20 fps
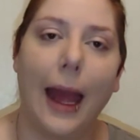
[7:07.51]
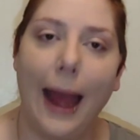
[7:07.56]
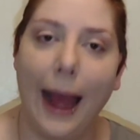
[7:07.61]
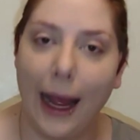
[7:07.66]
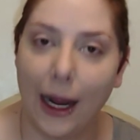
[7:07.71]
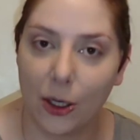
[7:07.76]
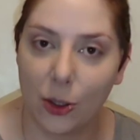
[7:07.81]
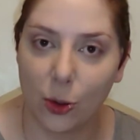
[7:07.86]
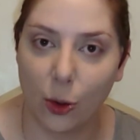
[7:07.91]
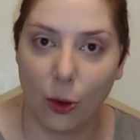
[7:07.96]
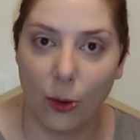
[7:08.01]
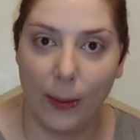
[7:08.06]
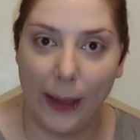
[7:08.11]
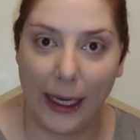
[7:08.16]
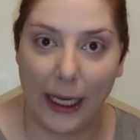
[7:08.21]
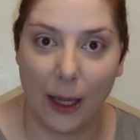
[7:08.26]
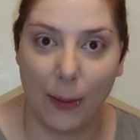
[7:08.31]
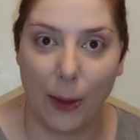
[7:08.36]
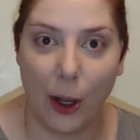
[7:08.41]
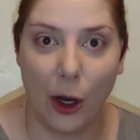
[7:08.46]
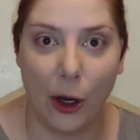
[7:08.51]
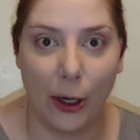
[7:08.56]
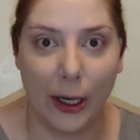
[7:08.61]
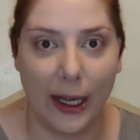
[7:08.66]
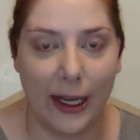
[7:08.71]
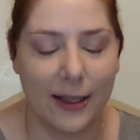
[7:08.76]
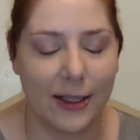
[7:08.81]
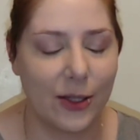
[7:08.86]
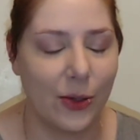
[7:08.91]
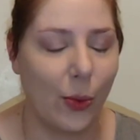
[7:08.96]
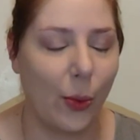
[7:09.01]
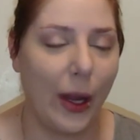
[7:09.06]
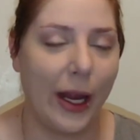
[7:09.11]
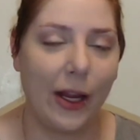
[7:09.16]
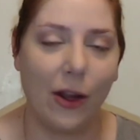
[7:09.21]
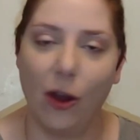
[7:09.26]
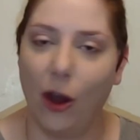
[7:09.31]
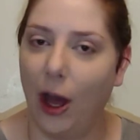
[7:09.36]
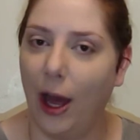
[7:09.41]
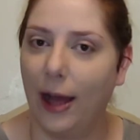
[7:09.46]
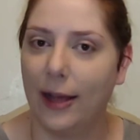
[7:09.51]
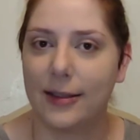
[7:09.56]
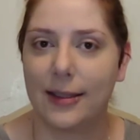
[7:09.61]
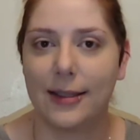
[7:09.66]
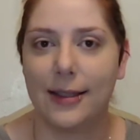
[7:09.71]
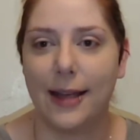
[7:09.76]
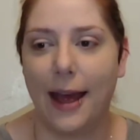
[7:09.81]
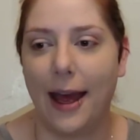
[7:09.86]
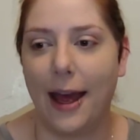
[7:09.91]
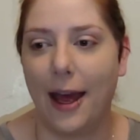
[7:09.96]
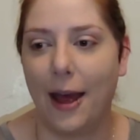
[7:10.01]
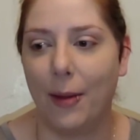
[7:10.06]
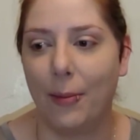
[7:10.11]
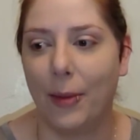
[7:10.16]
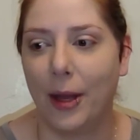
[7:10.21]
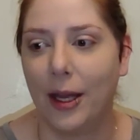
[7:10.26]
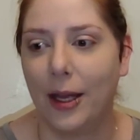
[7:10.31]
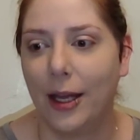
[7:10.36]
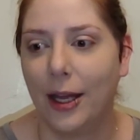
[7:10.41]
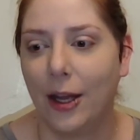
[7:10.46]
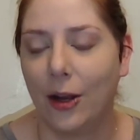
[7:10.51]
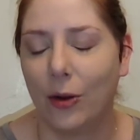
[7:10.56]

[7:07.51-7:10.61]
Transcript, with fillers: actual makeup artists, Wayne Goss, um,